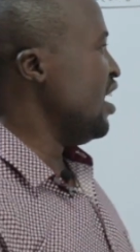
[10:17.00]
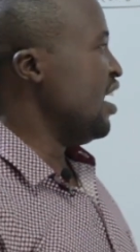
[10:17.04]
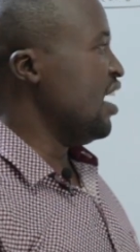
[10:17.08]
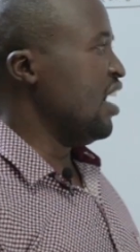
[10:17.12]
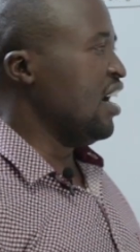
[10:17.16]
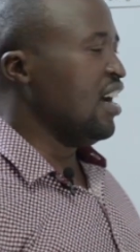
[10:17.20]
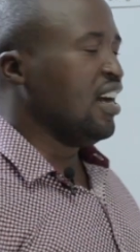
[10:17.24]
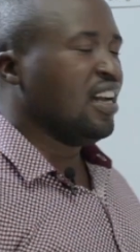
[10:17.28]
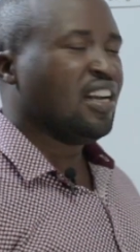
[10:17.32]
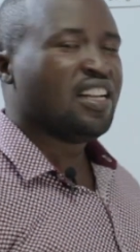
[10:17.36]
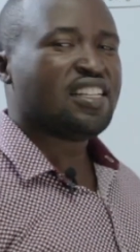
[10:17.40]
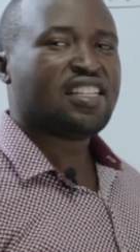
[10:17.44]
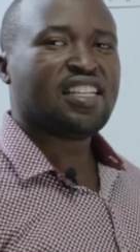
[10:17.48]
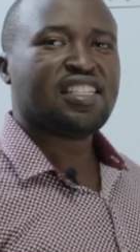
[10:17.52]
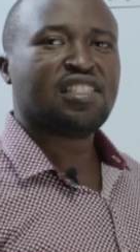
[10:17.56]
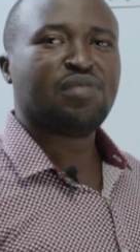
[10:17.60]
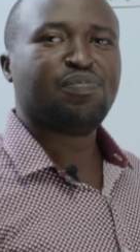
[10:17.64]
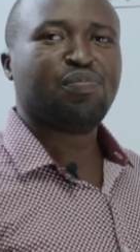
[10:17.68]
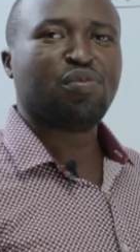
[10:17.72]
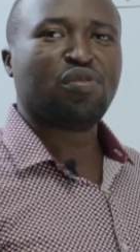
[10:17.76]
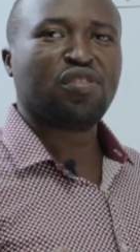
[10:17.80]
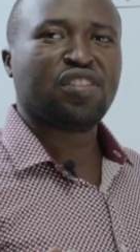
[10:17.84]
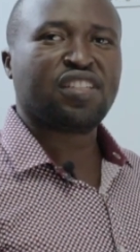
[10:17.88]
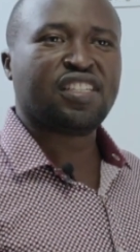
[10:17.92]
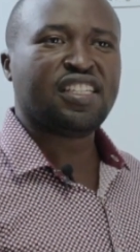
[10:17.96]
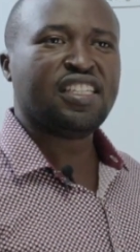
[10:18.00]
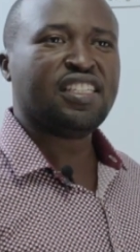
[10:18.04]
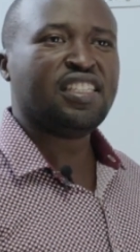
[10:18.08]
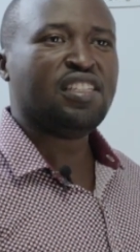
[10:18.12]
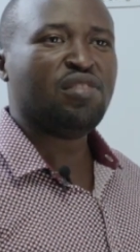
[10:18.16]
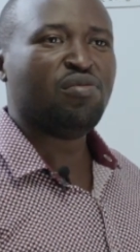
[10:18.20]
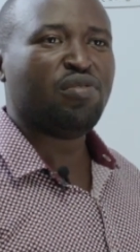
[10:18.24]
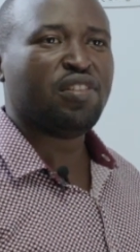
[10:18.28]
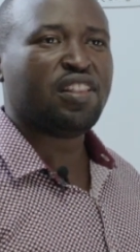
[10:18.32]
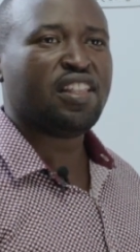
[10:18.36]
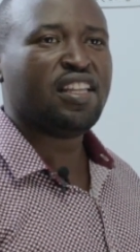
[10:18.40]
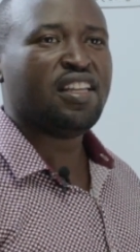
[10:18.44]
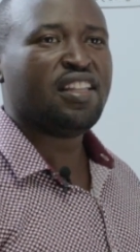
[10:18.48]
Let us proceed
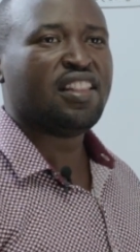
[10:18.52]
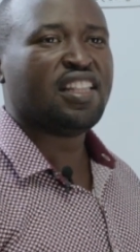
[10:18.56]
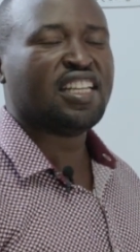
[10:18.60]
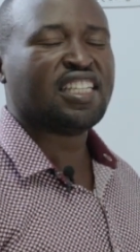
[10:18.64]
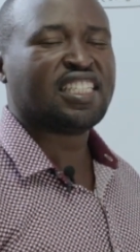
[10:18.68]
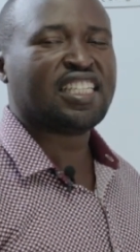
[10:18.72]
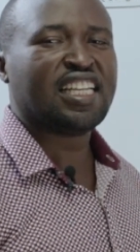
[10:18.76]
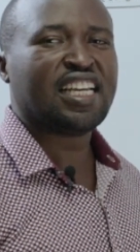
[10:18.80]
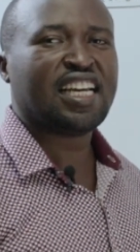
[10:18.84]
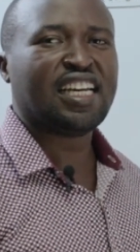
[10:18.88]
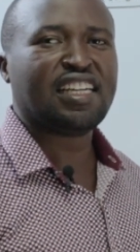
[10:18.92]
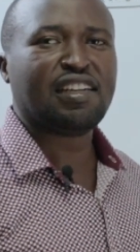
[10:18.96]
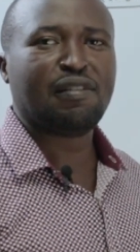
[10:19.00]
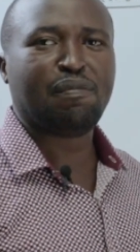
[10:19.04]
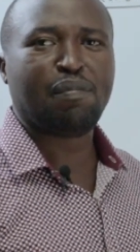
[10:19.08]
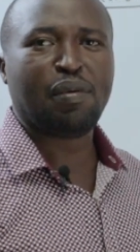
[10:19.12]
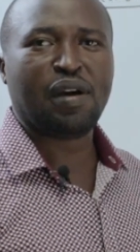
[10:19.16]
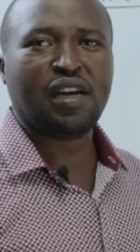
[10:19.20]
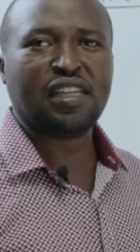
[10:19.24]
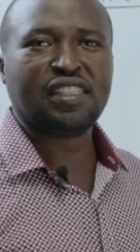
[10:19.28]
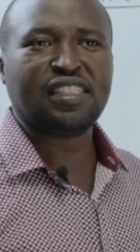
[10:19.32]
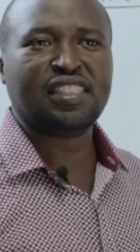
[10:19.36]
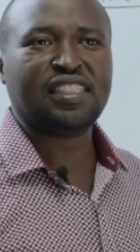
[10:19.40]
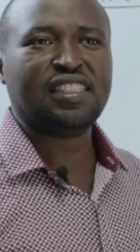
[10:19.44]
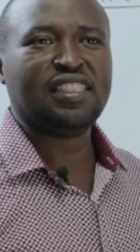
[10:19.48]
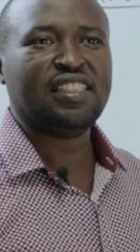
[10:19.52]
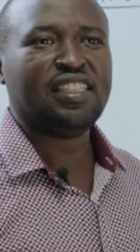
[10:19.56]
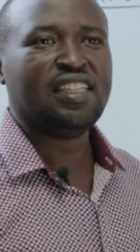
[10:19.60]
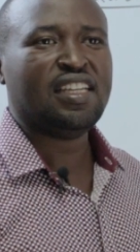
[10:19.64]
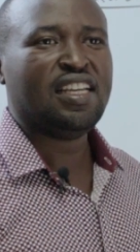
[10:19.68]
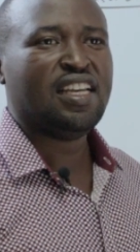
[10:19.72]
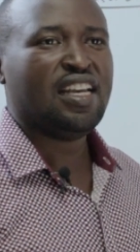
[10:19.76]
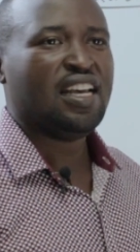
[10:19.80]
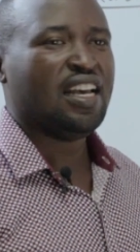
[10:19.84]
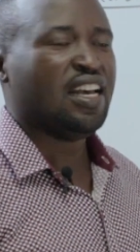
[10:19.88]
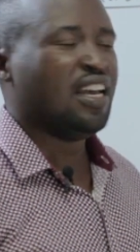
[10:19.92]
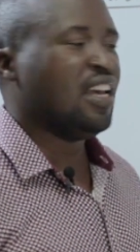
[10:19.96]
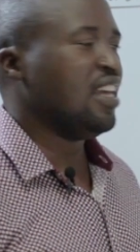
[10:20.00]
with the second part,
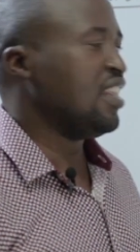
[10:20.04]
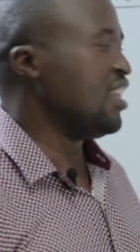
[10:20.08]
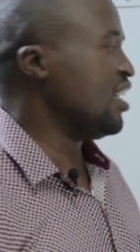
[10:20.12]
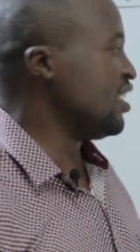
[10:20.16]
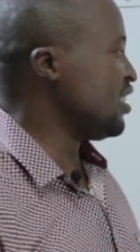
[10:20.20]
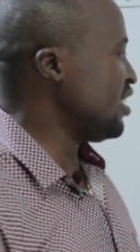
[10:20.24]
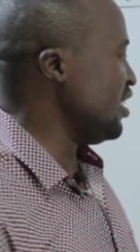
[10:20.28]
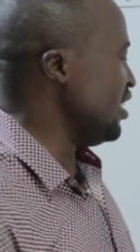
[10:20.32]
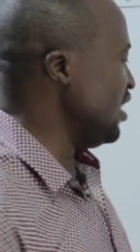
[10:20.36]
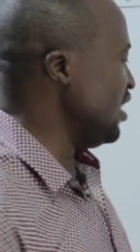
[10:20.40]
that